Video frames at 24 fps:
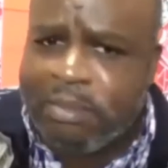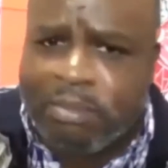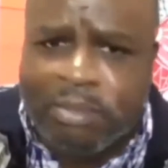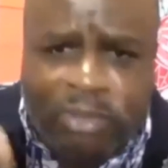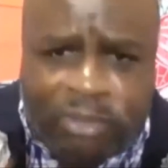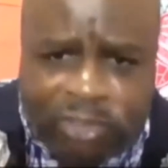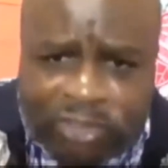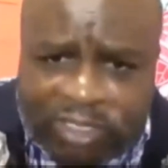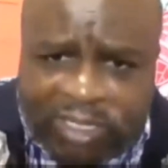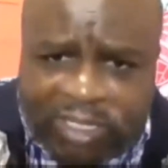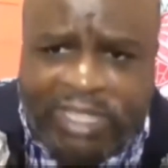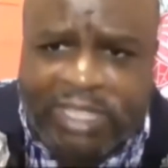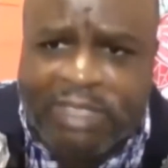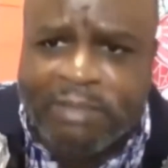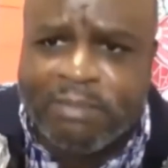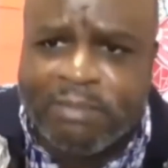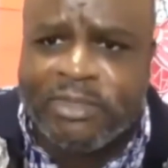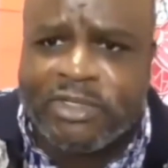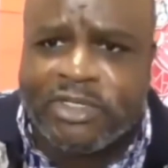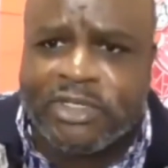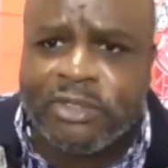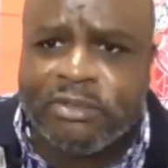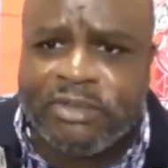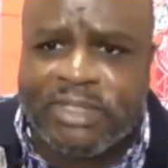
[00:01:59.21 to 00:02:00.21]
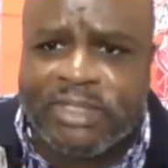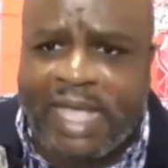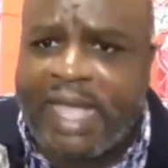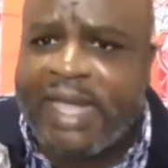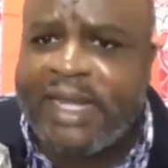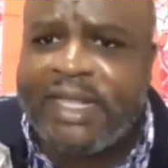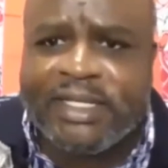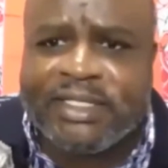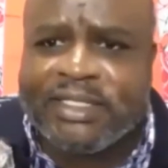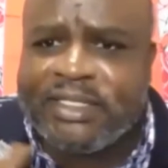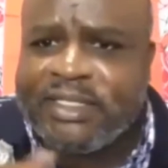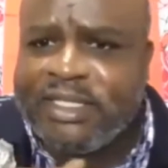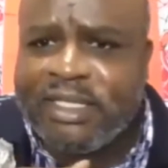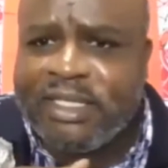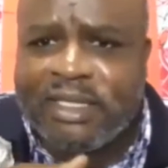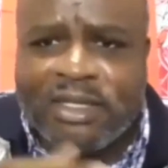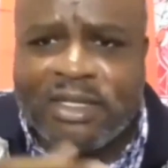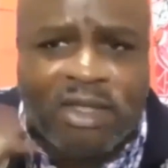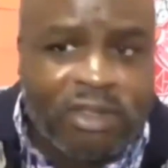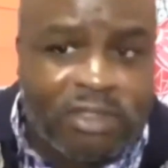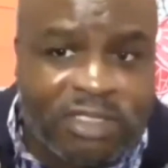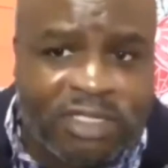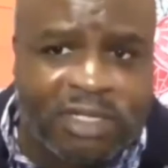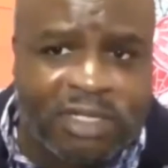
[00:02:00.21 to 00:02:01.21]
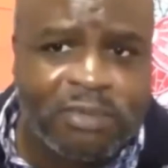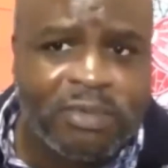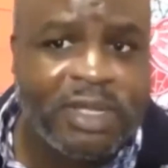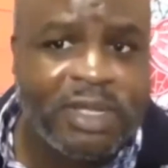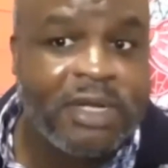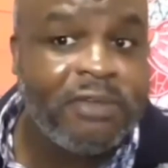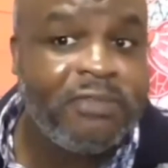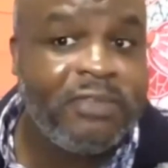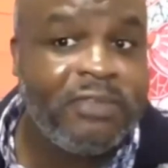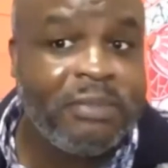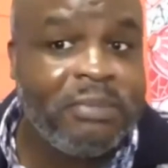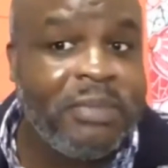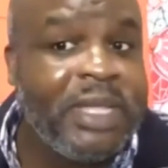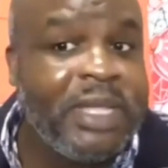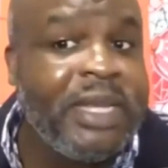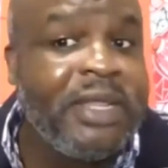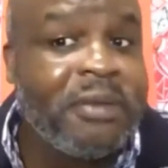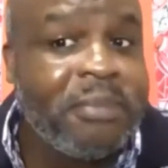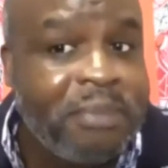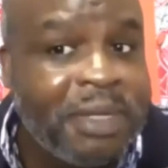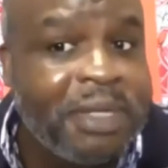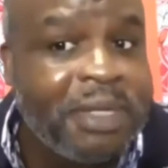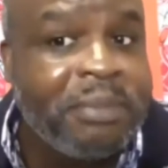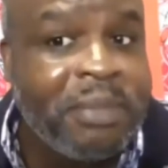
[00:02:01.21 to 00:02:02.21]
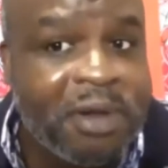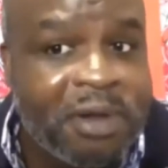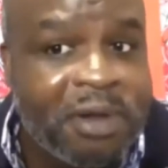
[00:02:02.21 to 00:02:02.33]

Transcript: Muslims. So that is the consequence of a million men